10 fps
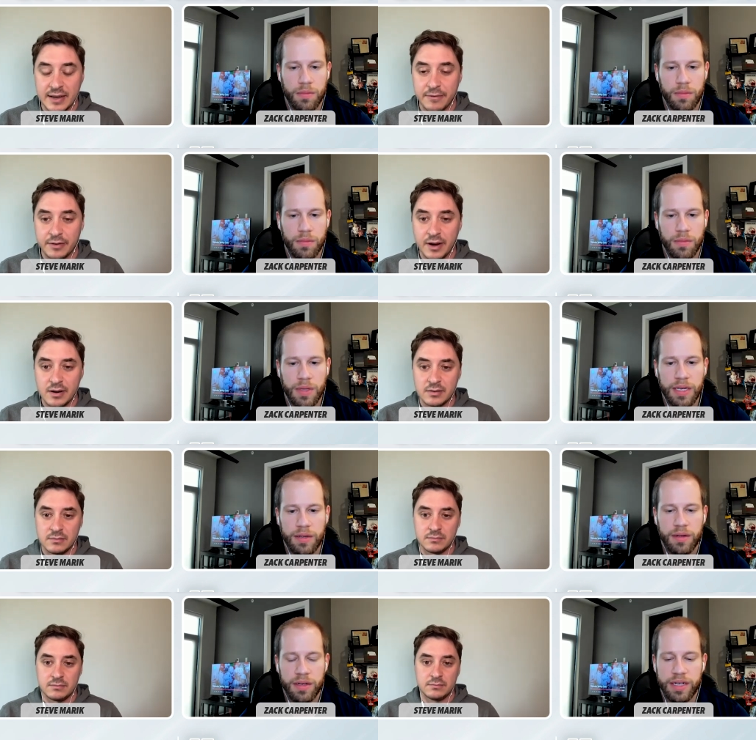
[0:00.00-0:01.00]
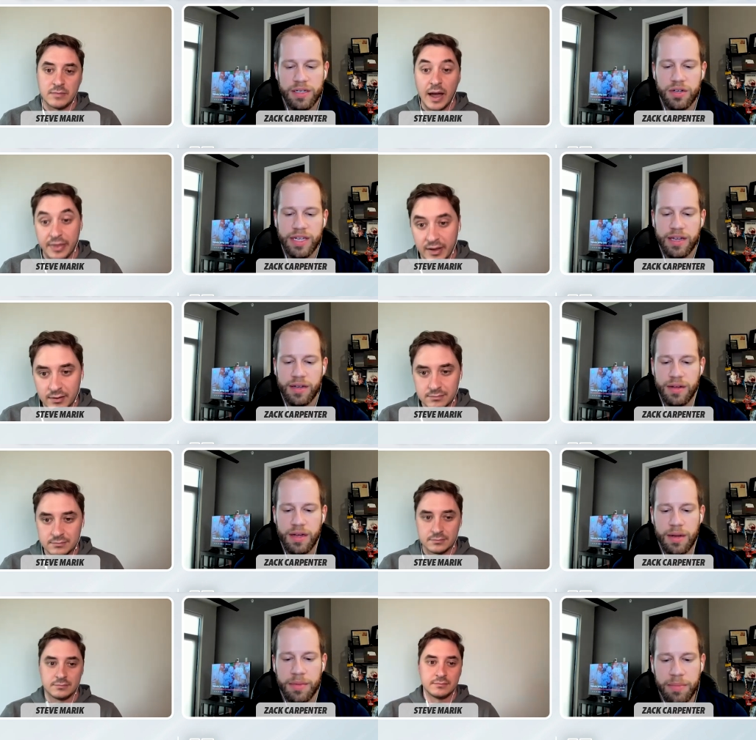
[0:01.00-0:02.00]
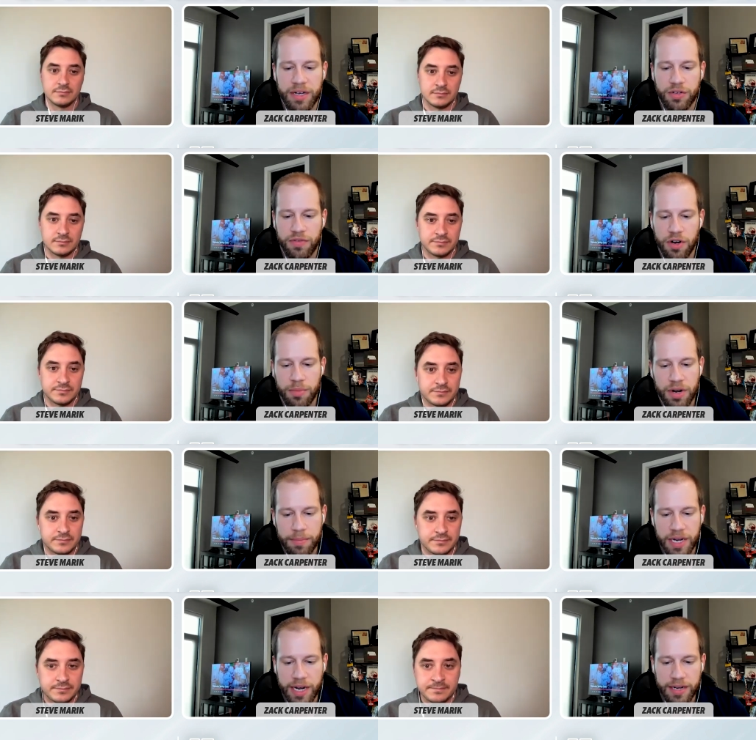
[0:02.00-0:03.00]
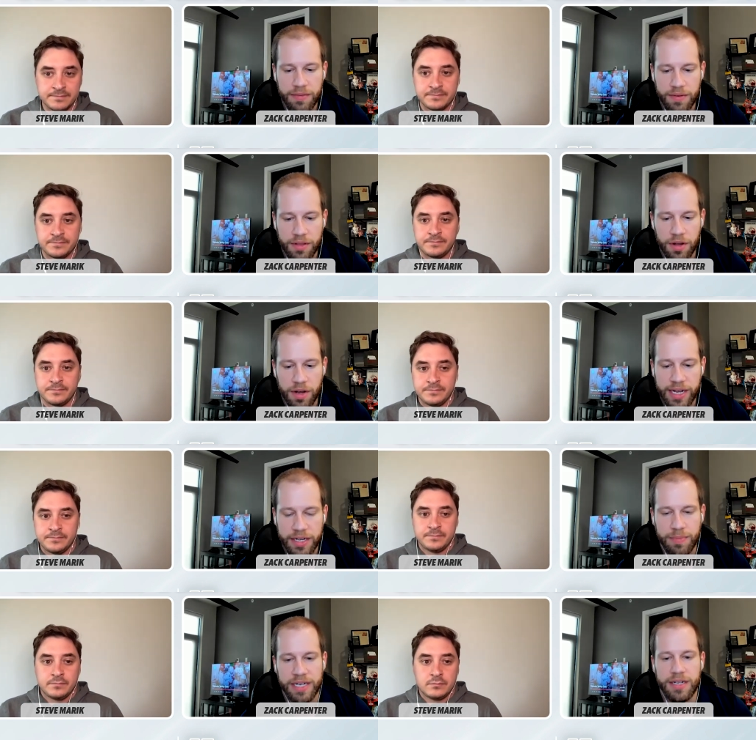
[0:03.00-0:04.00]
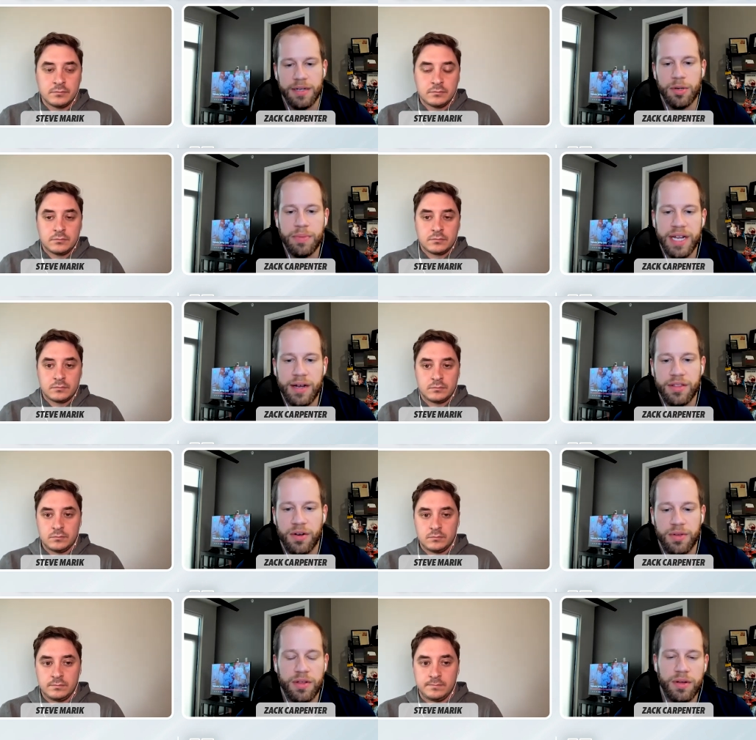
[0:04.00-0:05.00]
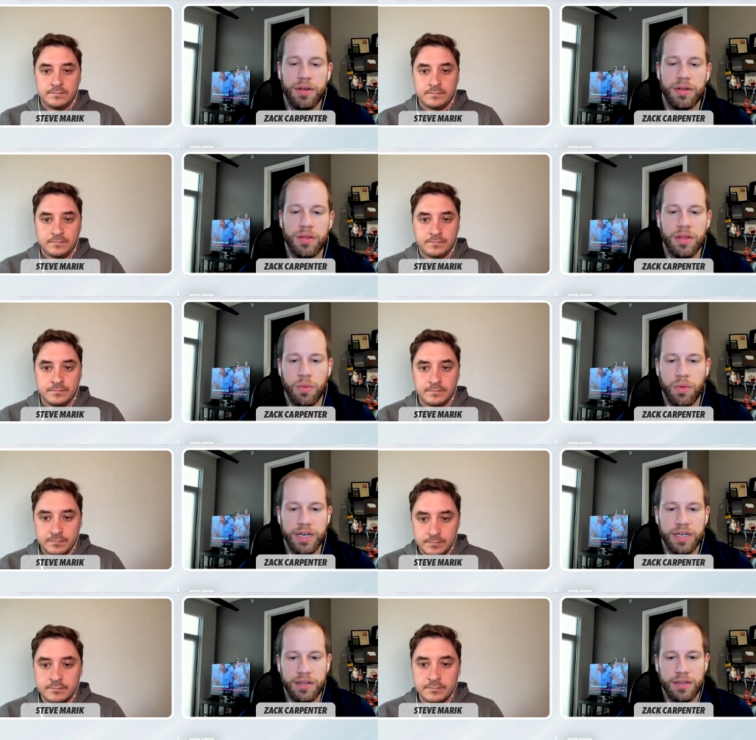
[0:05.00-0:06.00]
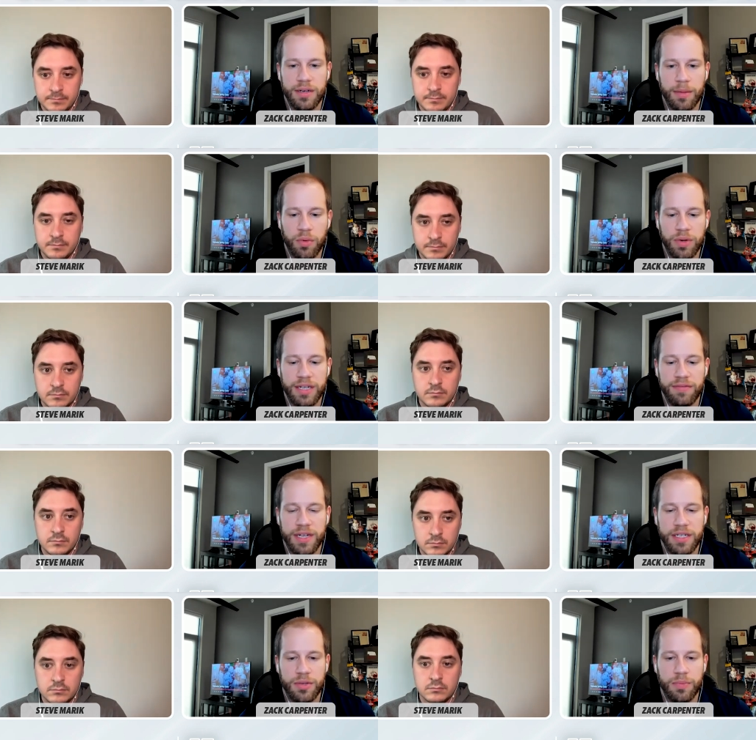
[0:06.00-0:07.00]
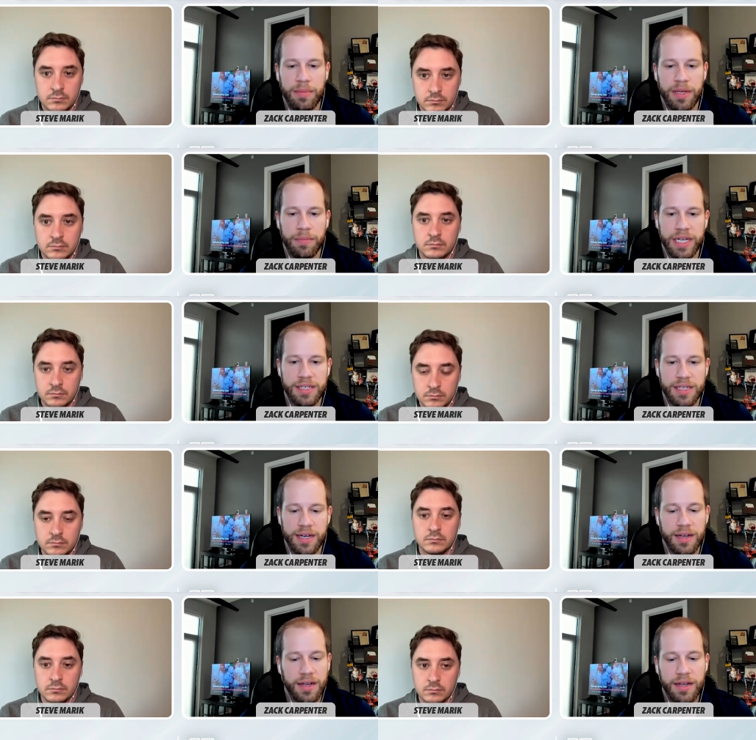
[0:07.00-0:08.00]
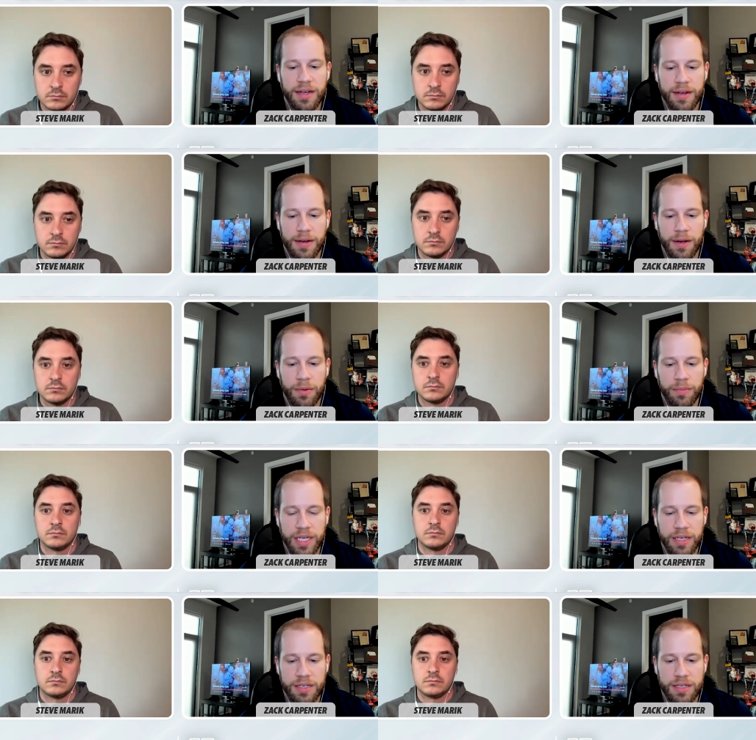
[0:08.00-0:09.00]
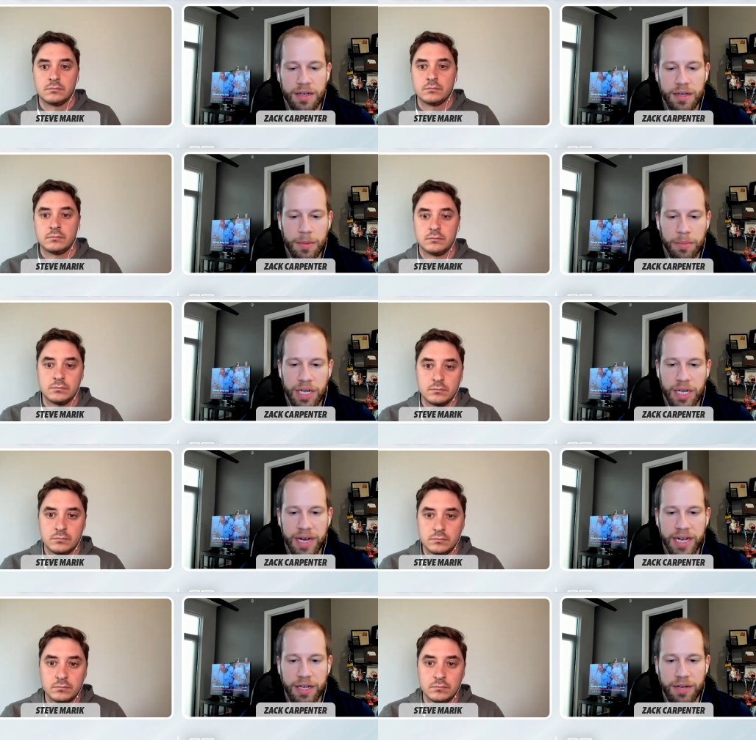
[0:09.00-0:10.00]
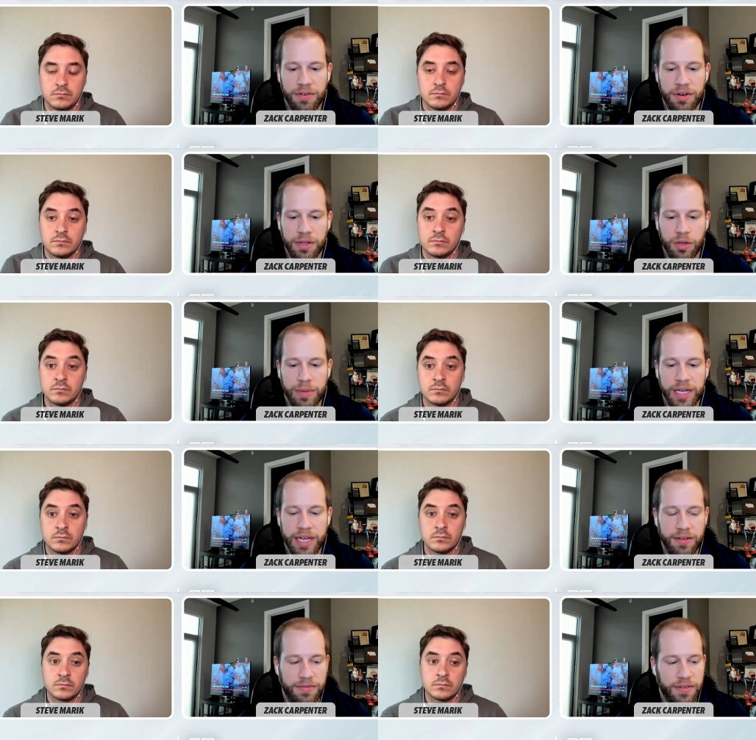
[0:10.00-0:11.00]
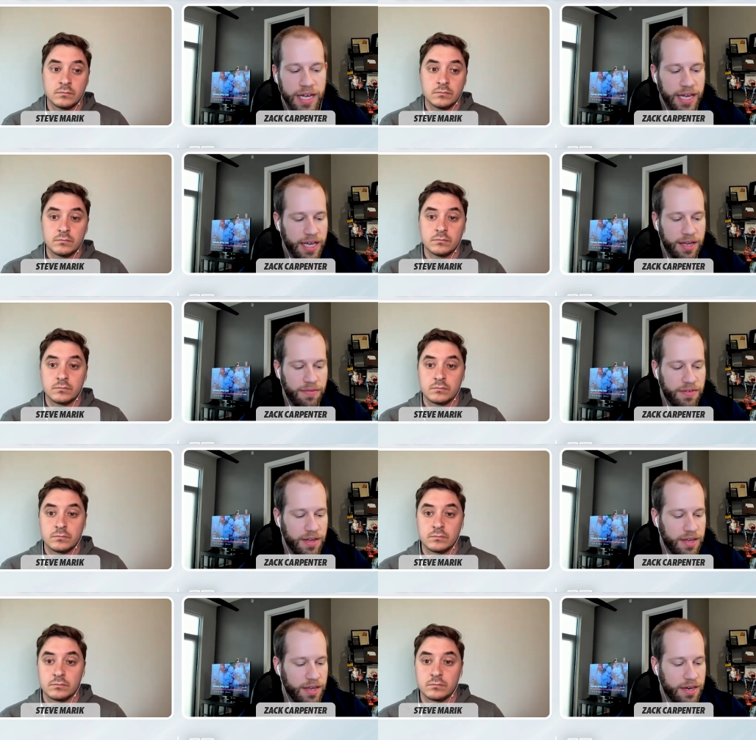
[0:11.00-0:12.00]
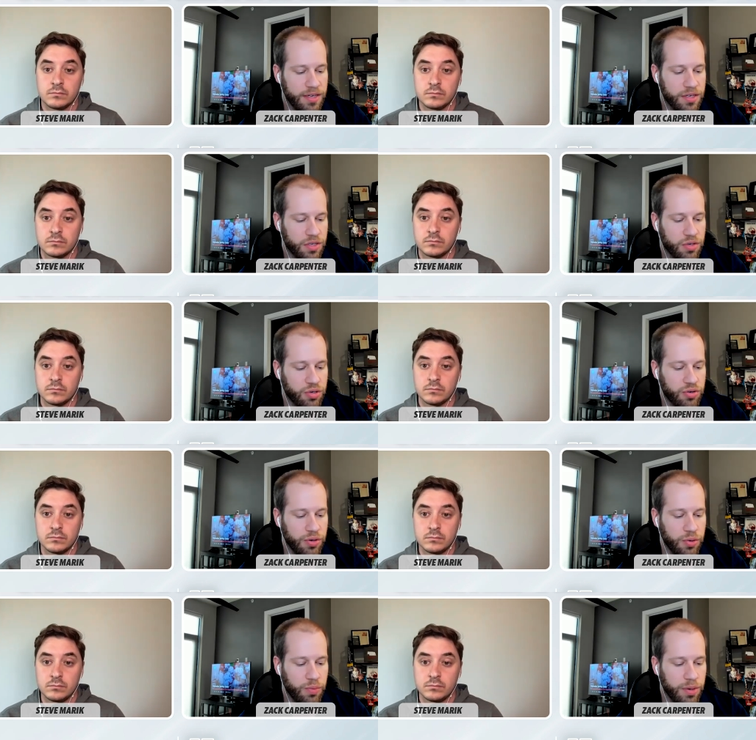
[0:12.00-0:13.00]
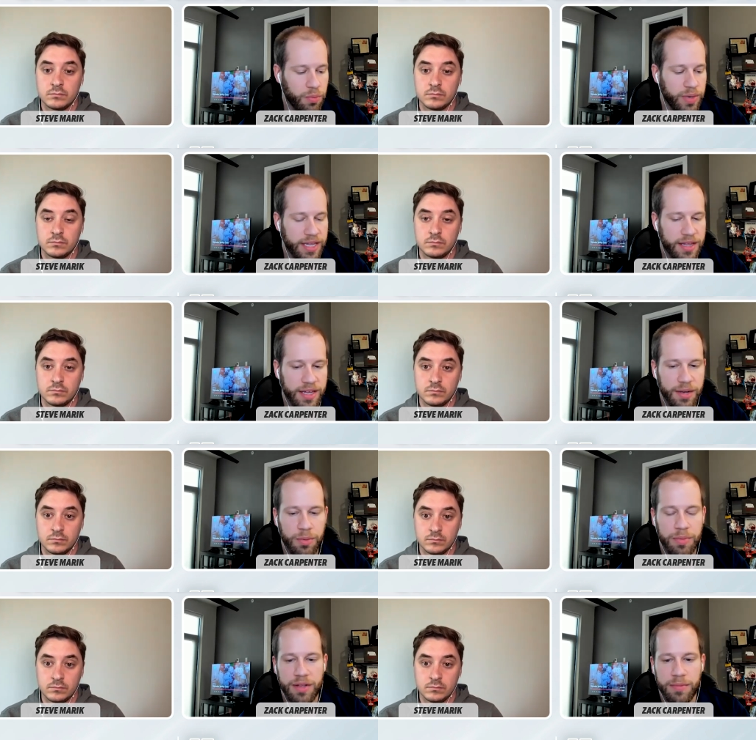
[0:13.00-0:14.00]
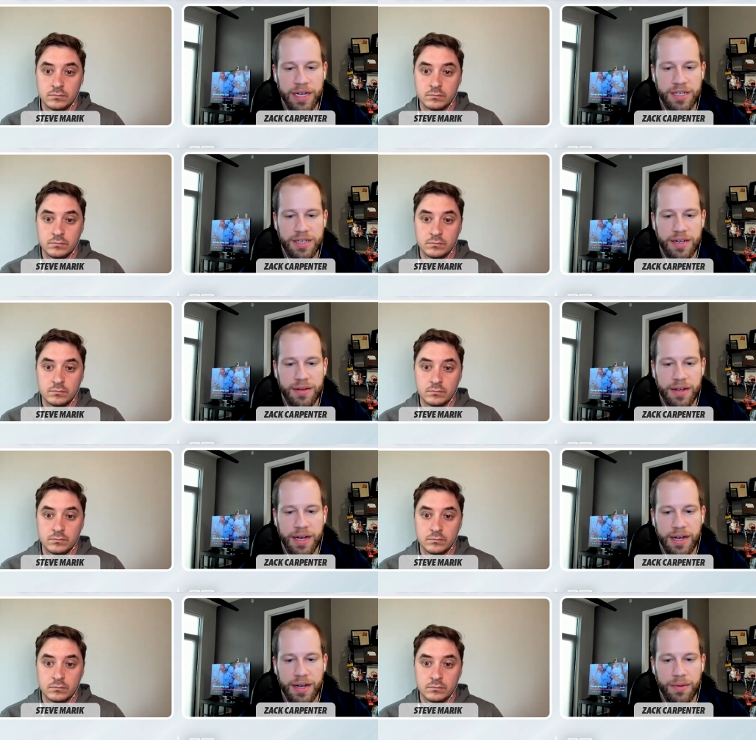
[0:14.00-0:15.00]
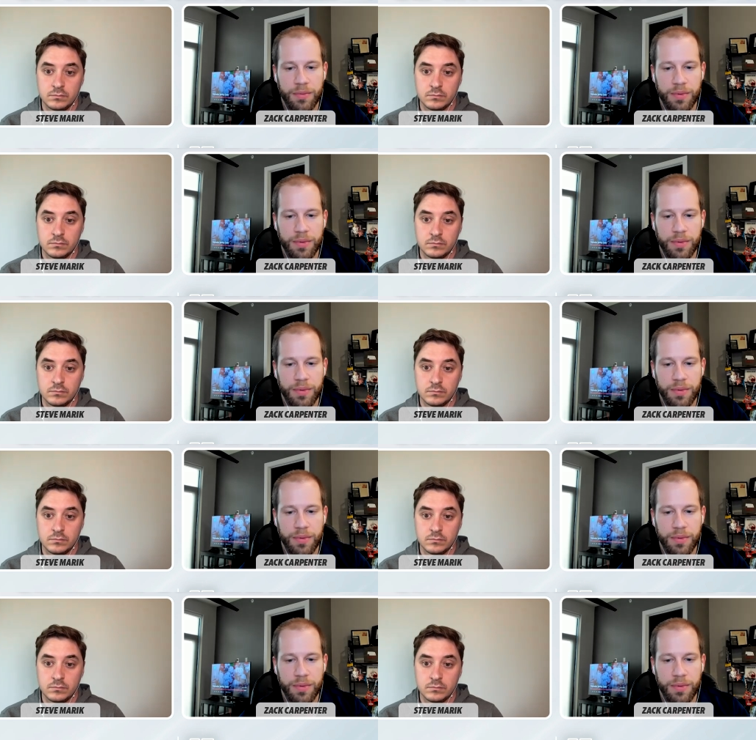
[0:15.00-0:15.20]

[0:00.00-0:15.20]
Speaker 1: Gifford there.
Speaker 2: Yeah. So I think, I mean, Myles Farmer, I mean, I thought I expected him to be out there with the, the one, the number one defense. So maybe it means that um, he's playing behind Gifford a little bit. If, if it, it is true what we think would be the best uh,